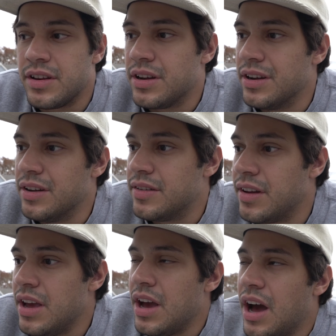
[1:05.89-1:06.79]
because
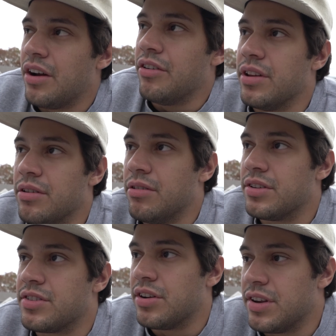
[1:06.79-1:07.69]
I don't really
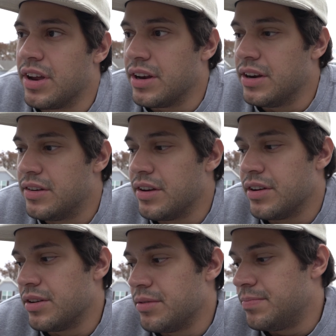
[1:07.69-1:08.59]
want to start taking
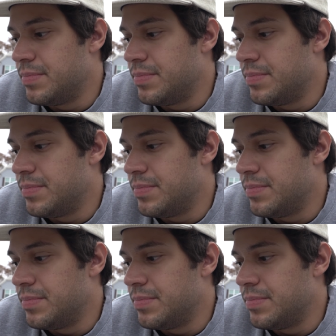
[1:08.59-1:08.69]
interior